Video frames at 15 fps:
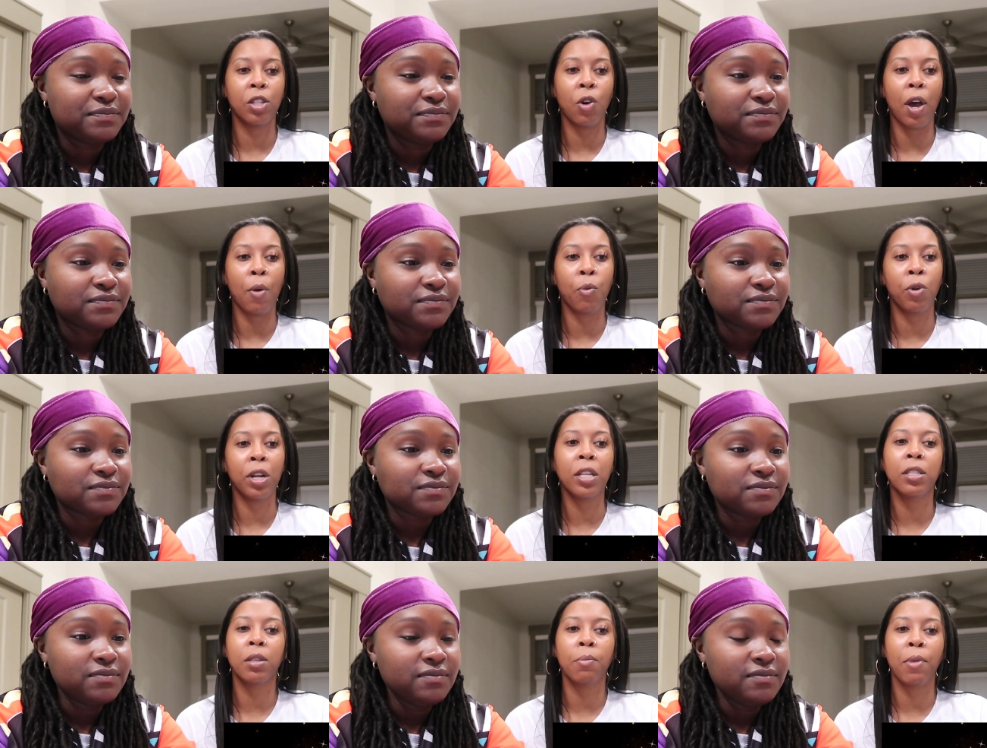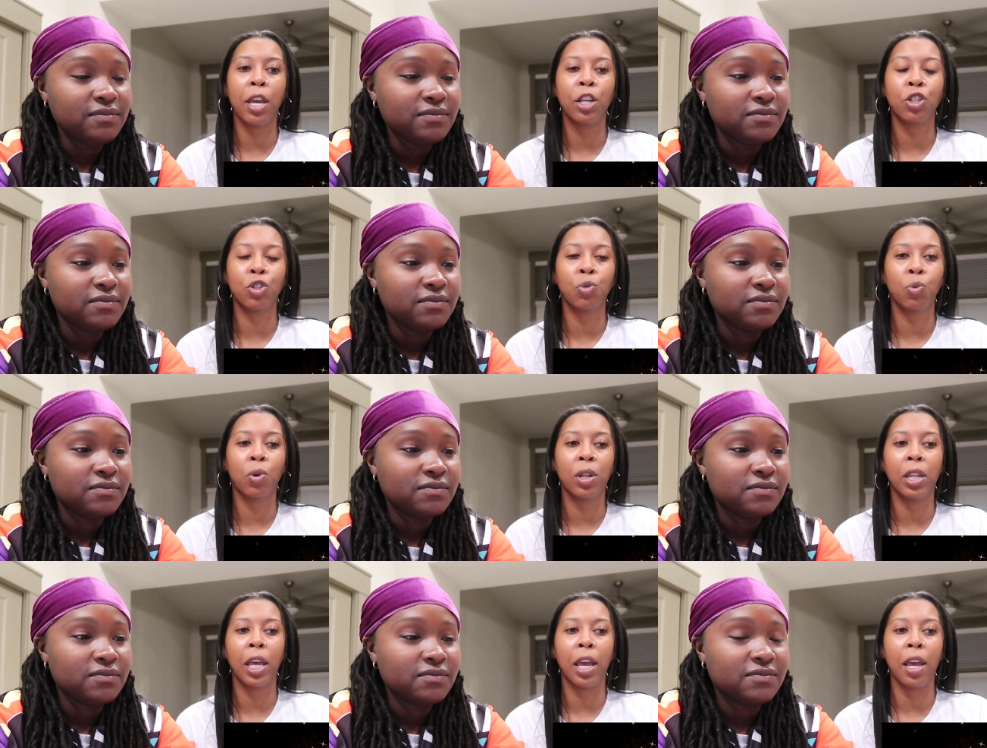Speaker 1: So I wanted to make
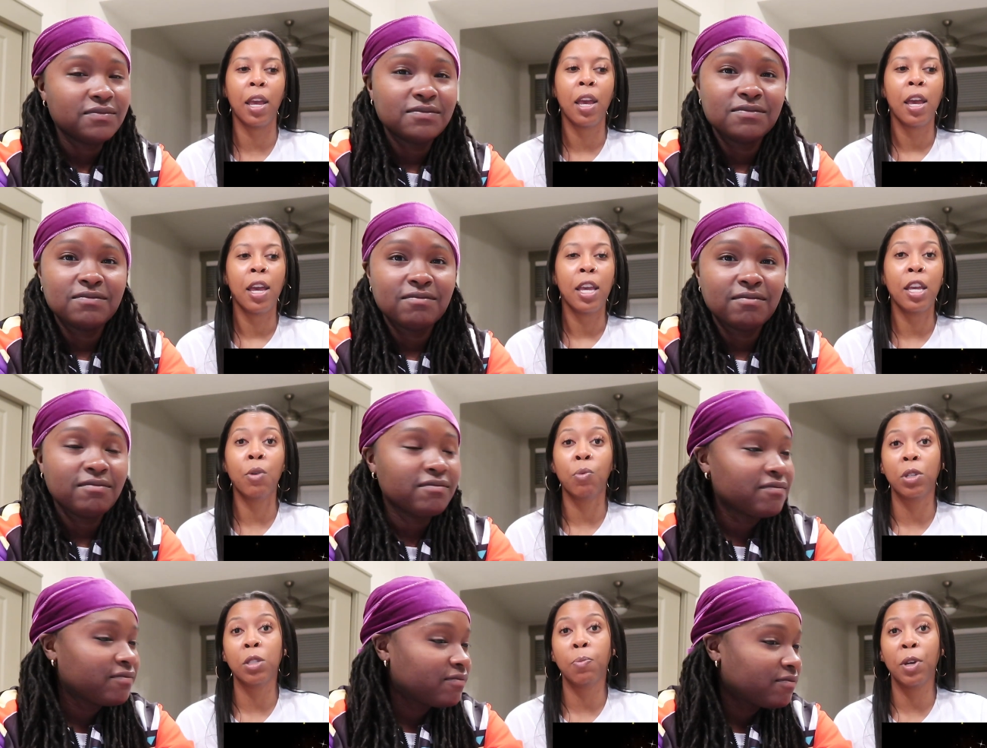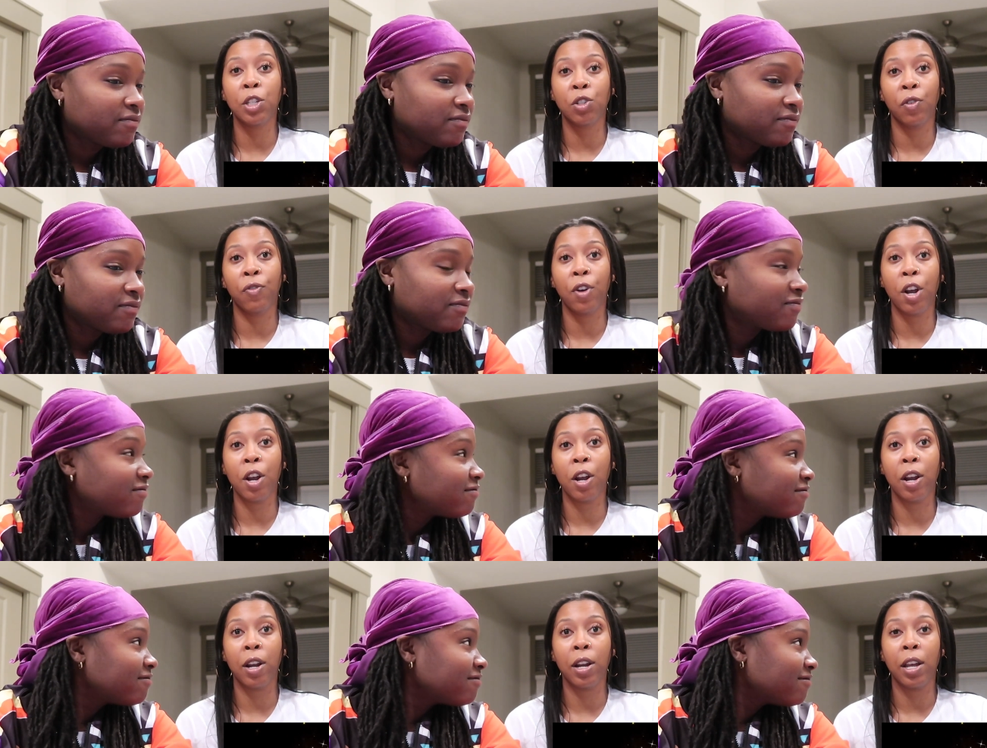sure that it was special for
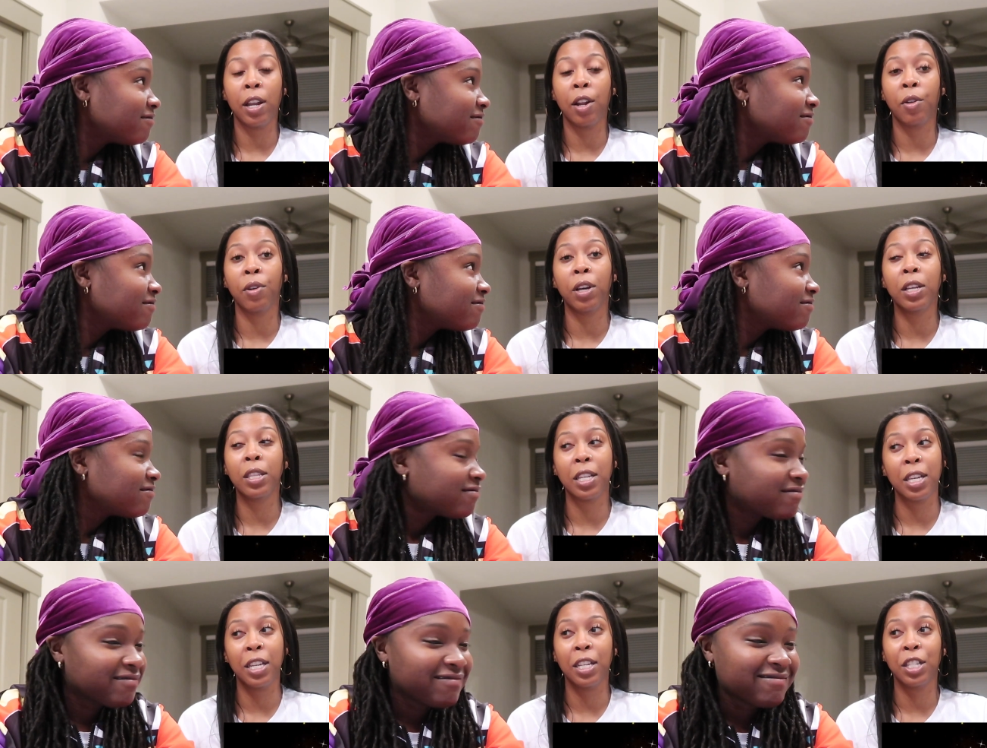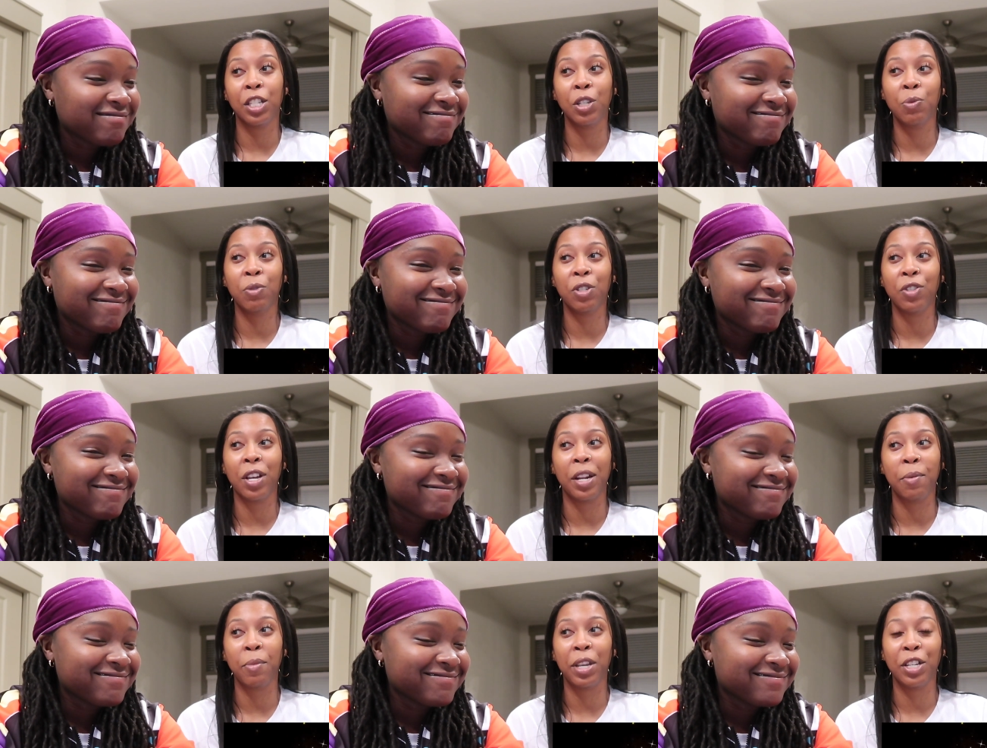her, and on the other end she was
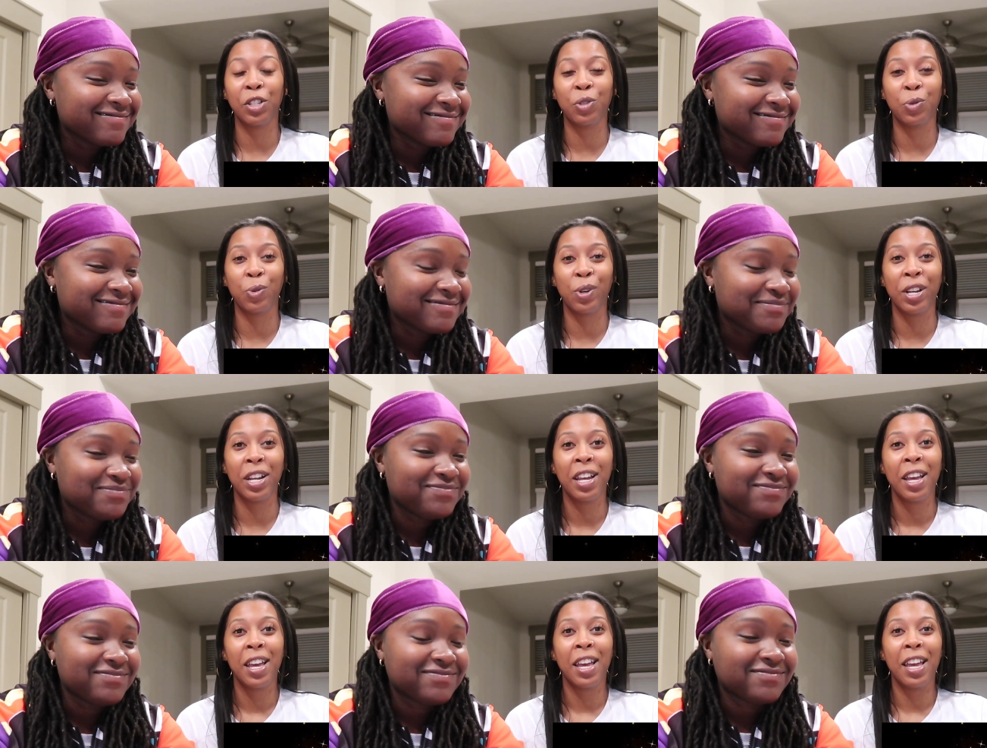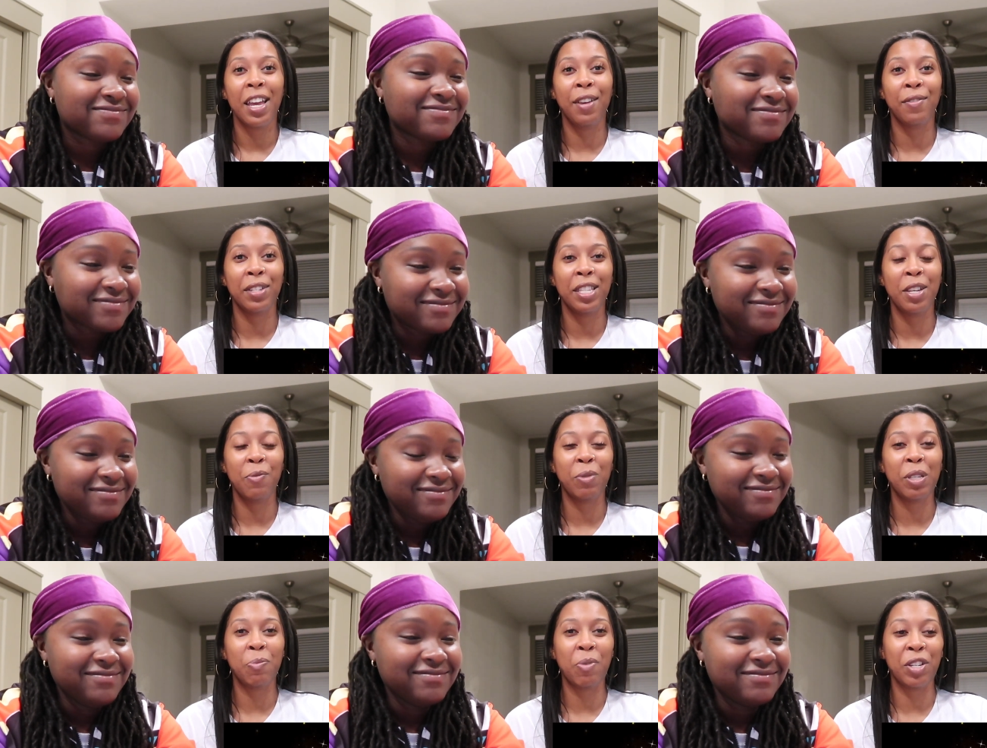trying to make sure
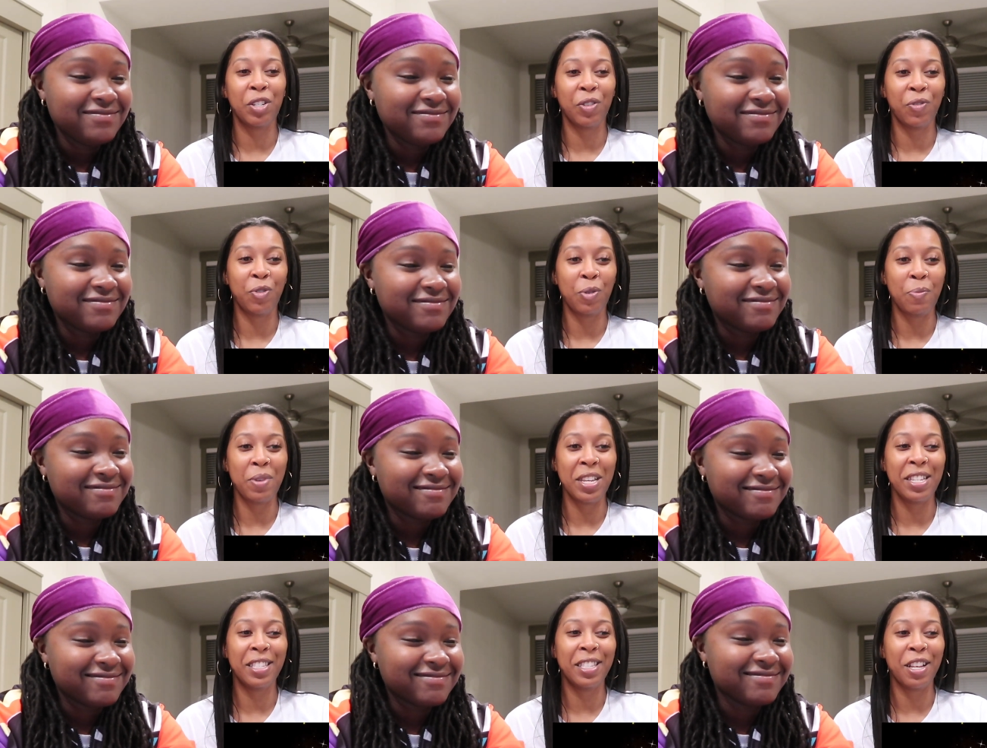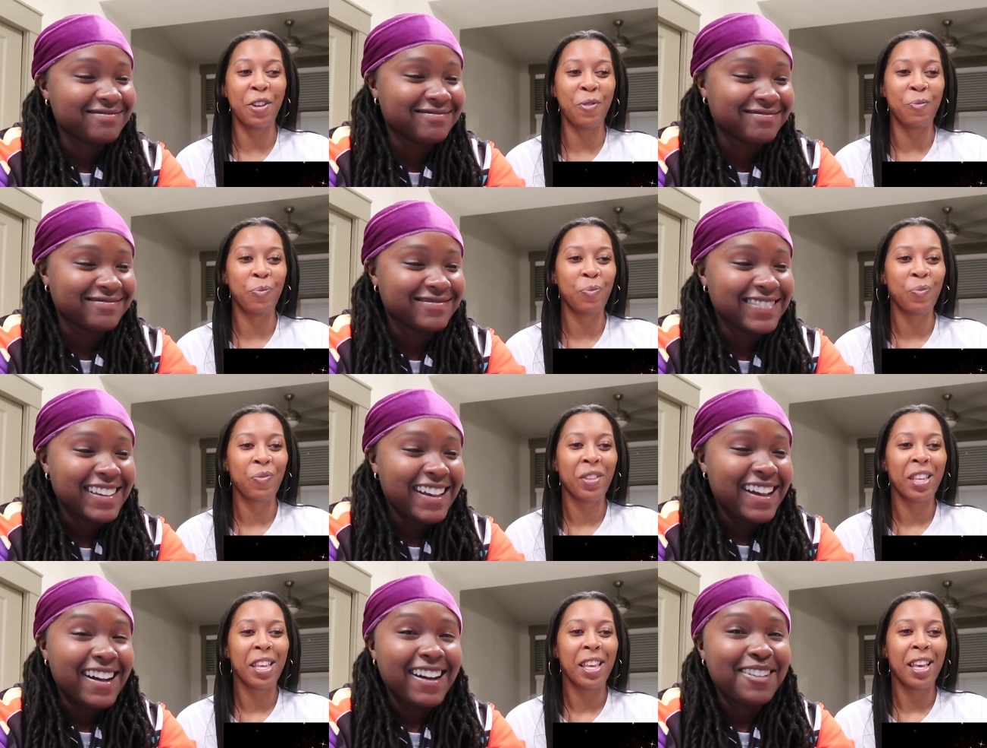everything was special for me. So
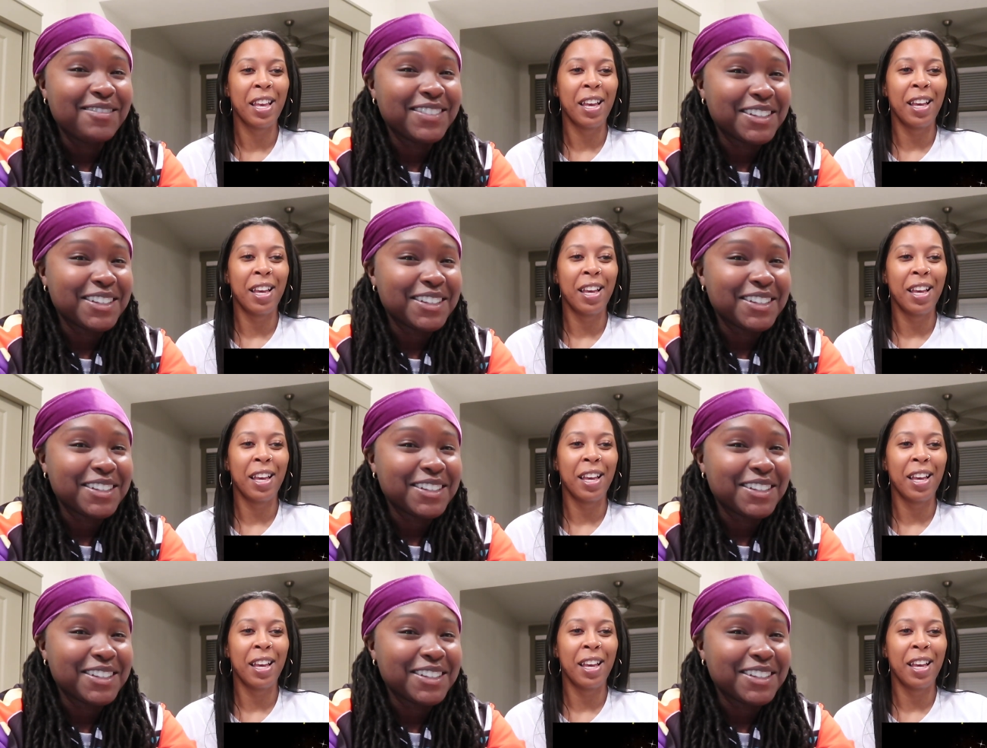I'm